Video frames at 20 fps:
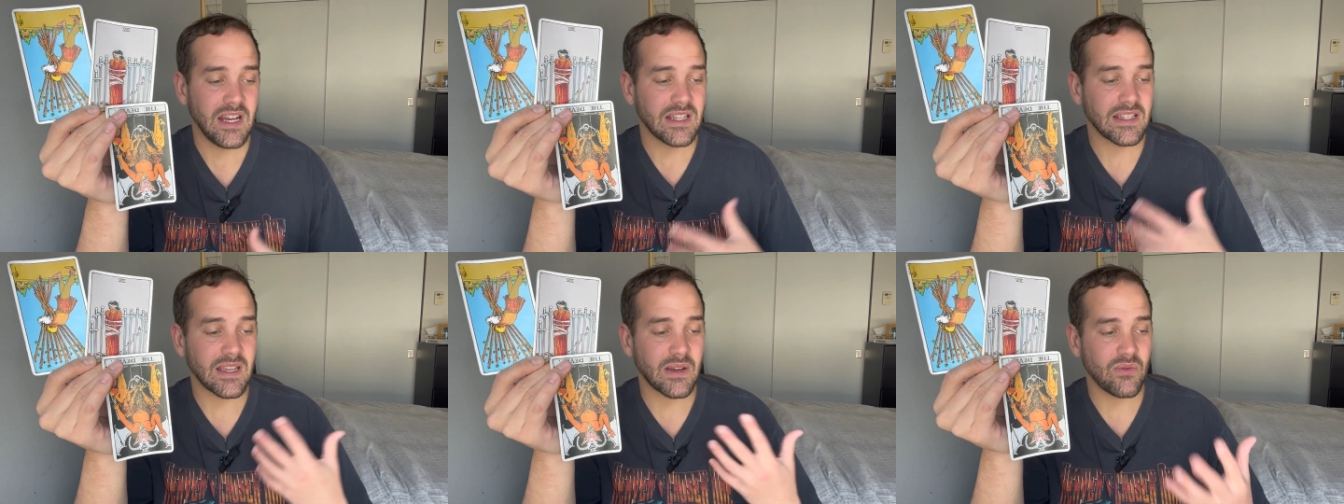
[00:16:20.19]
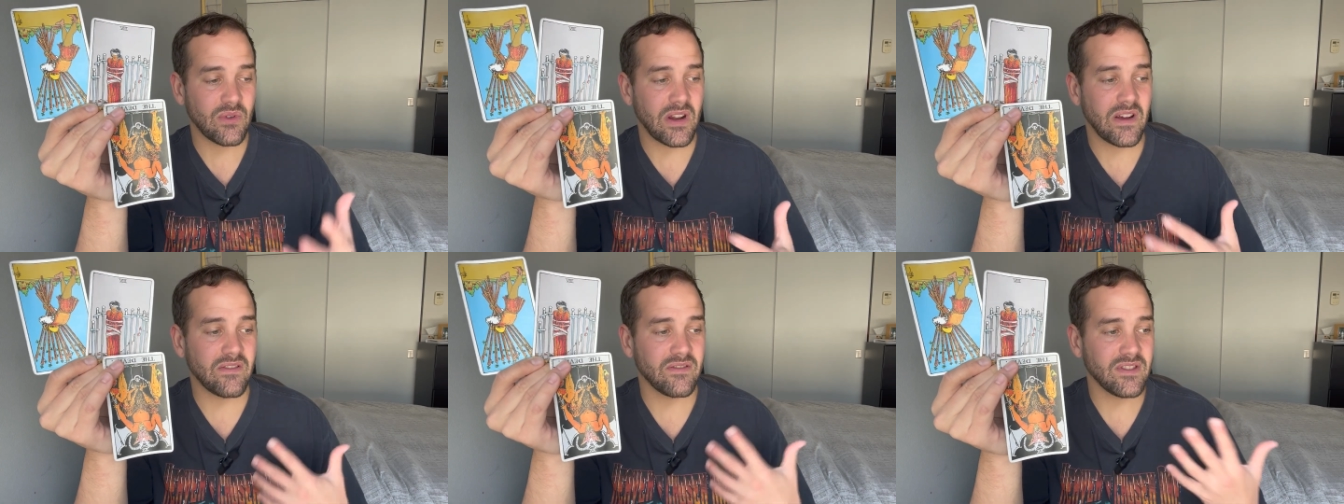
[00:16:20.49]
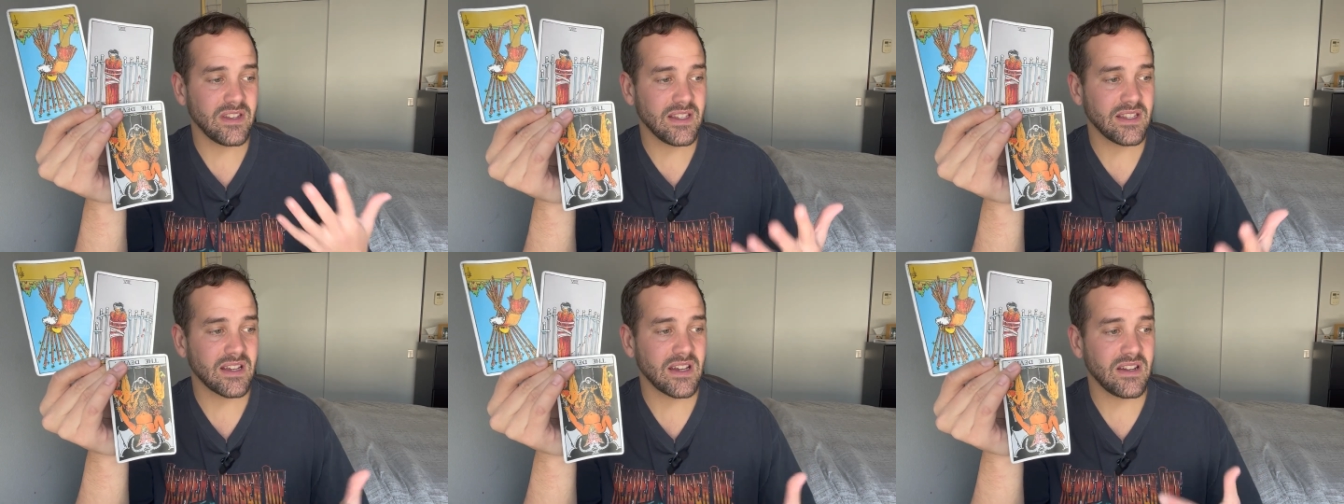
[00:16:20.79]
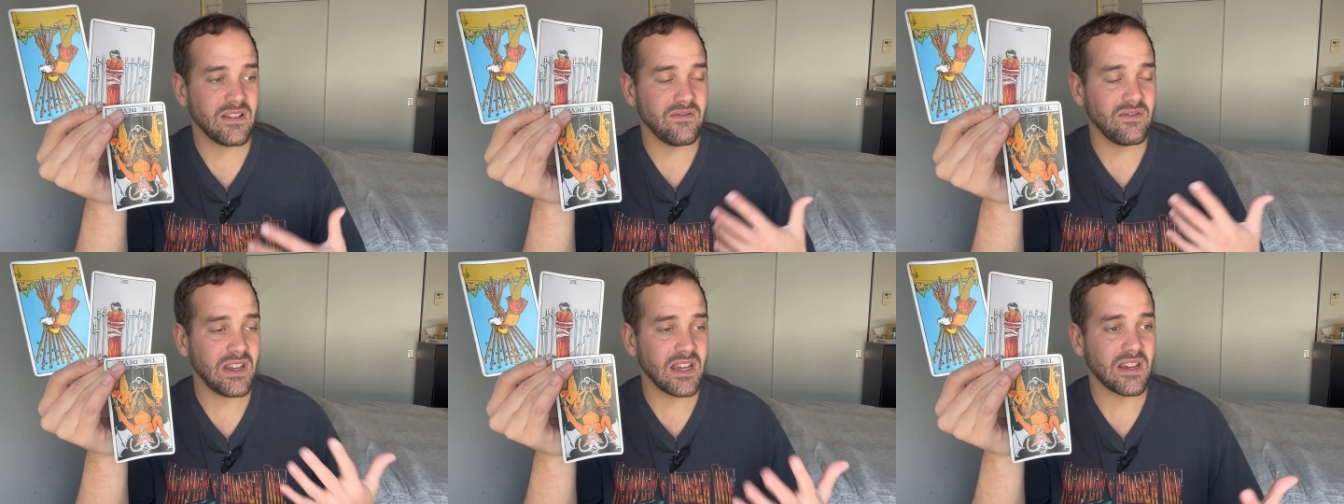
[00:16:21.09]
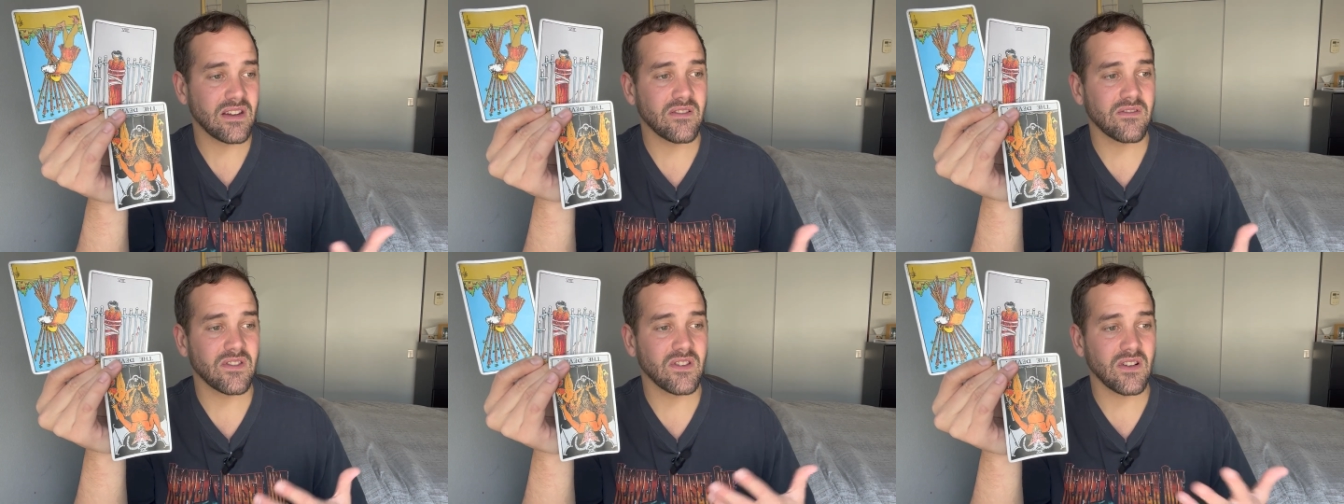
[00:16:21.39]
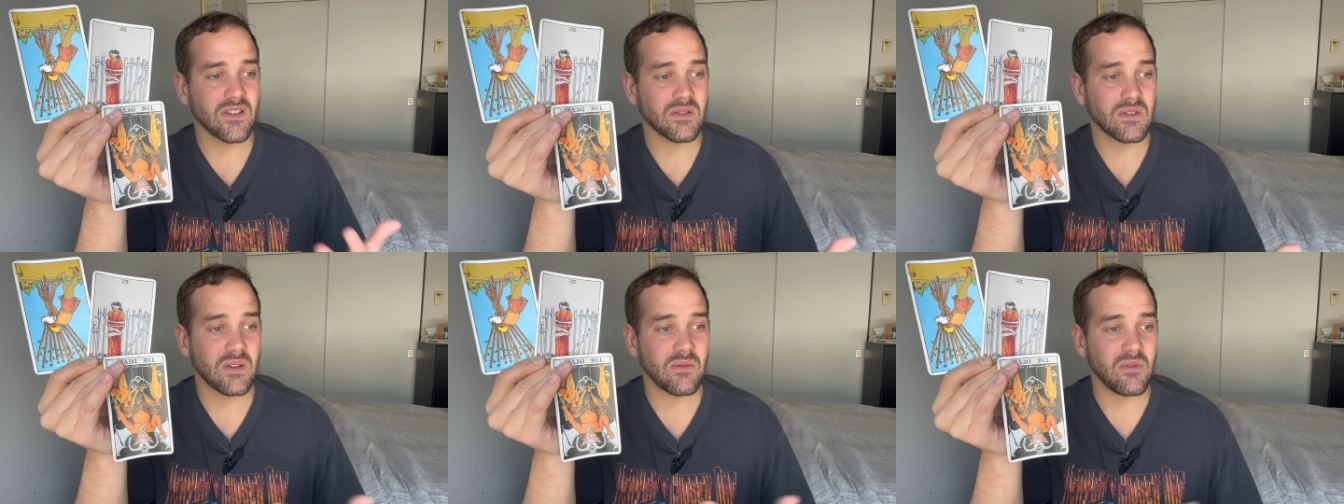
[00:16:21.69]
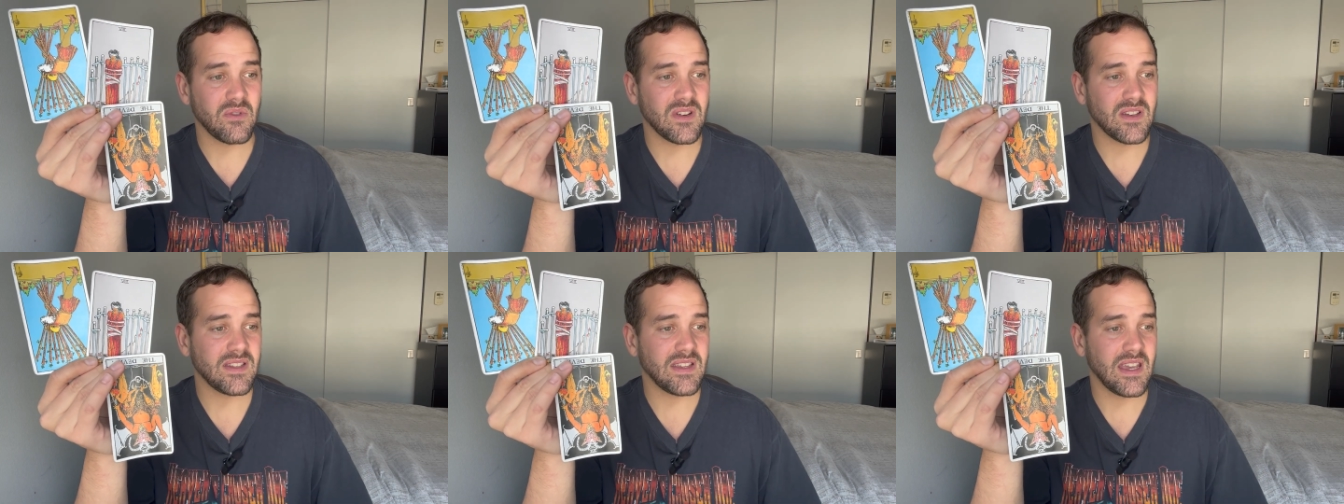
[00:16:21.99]
it's like whatever these kind of negative thoughts that we
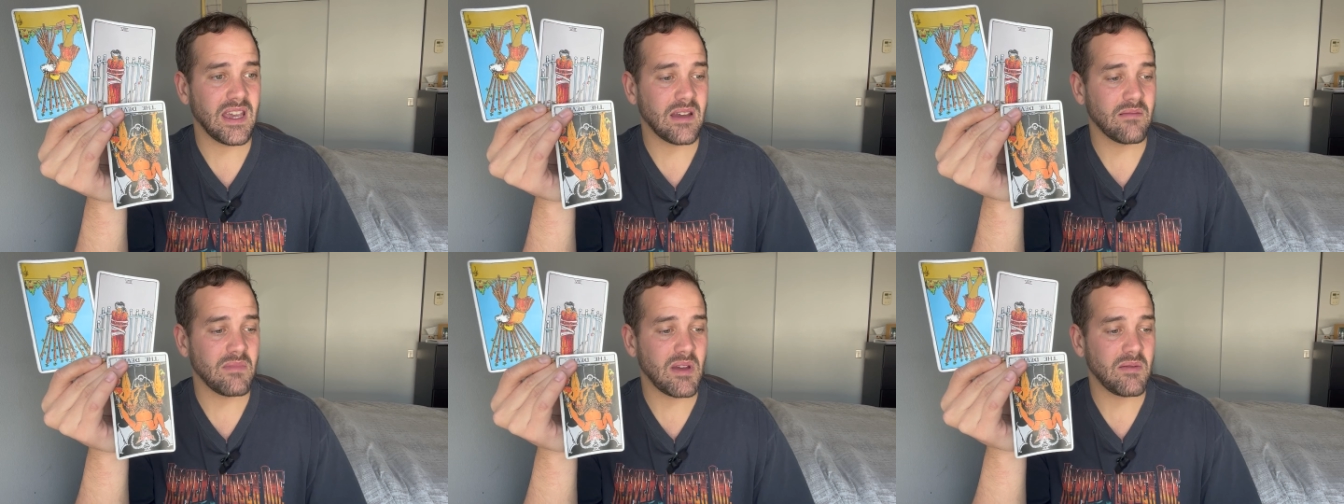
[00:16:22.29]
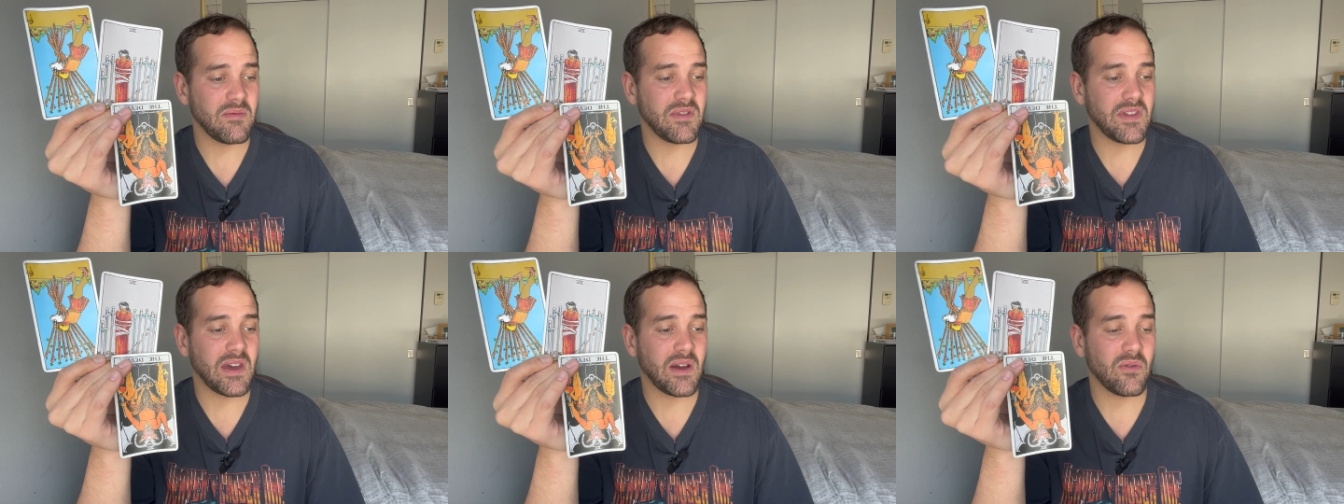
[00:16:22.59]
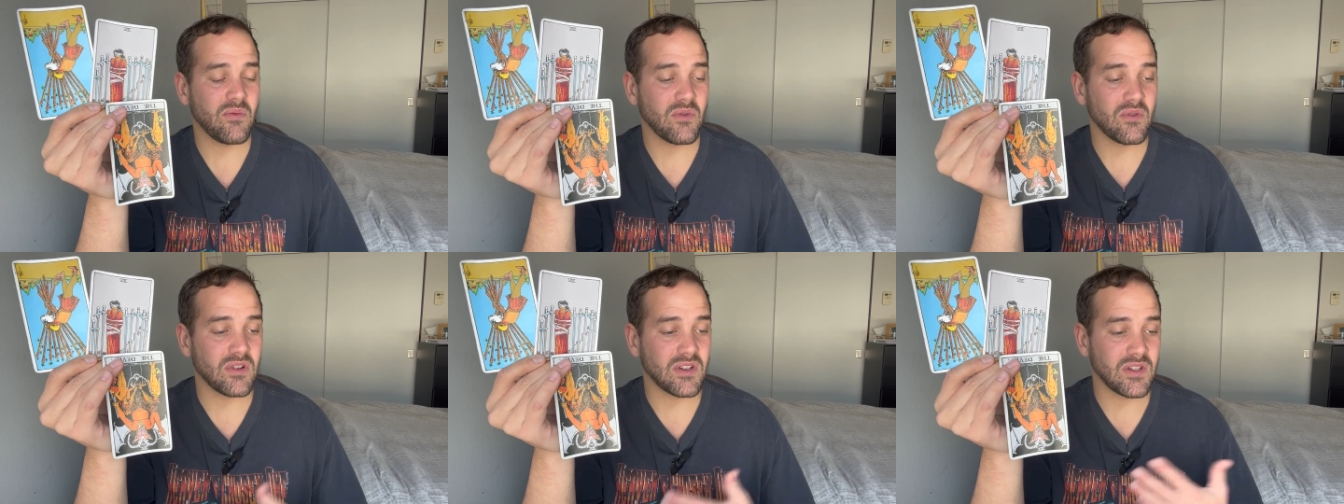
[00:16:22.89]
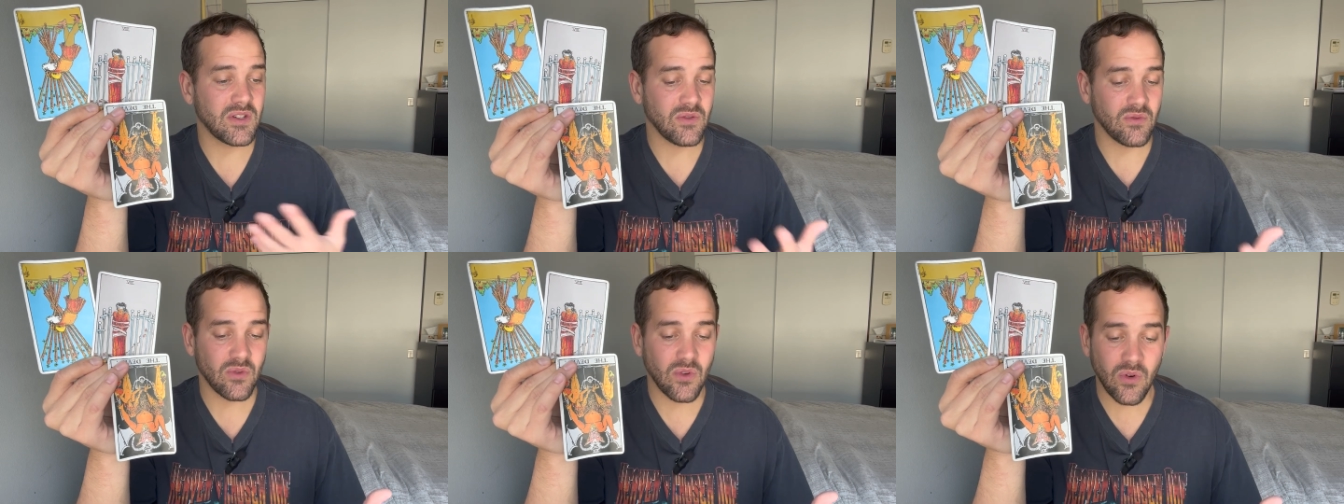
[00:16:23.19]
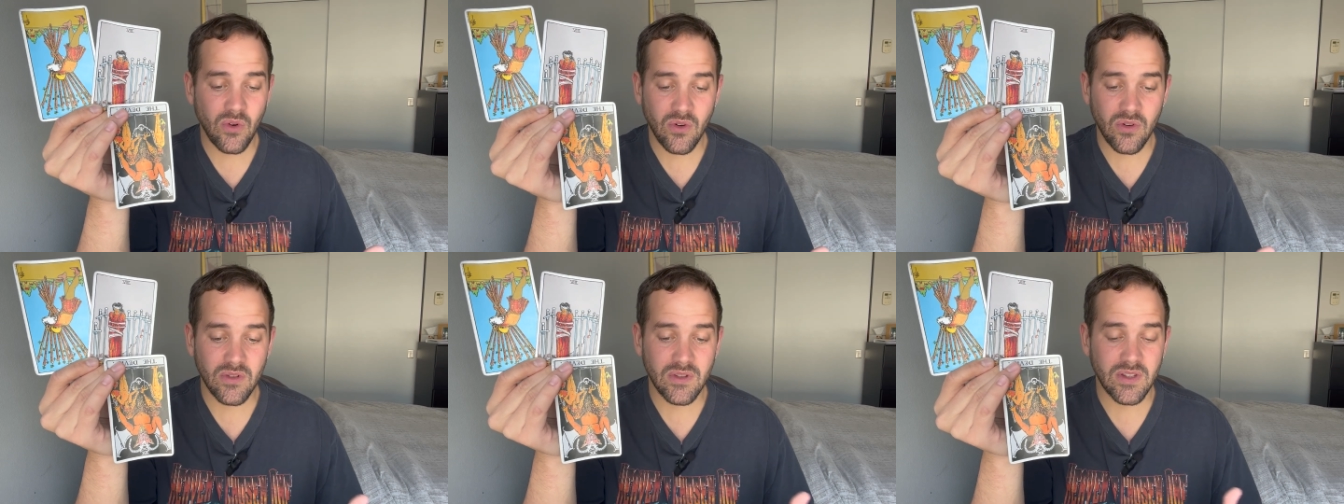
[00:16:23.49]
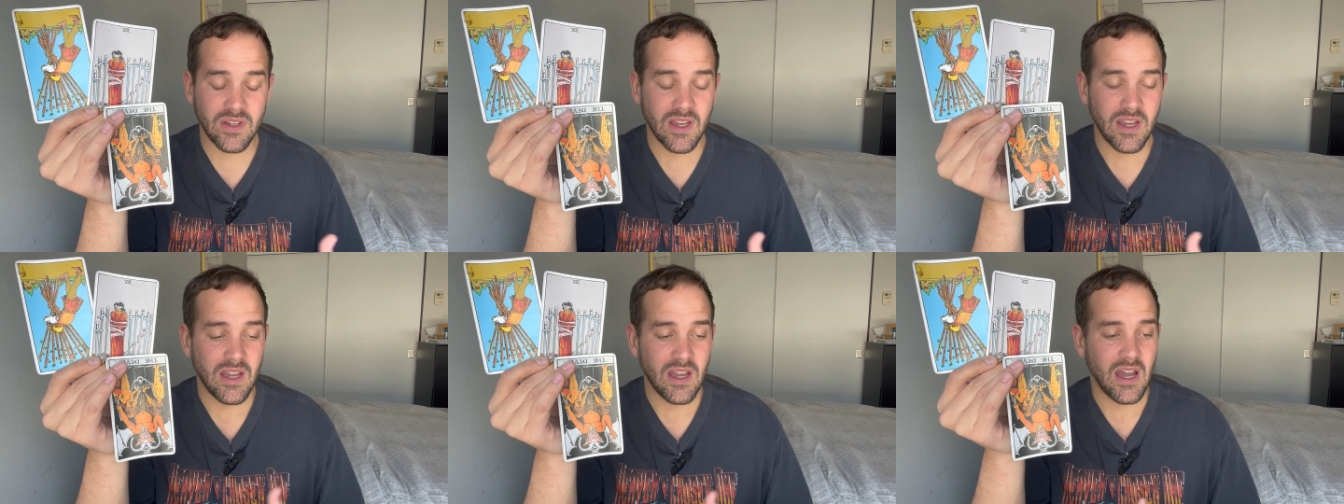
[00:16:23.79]
were saying maybe that we're too old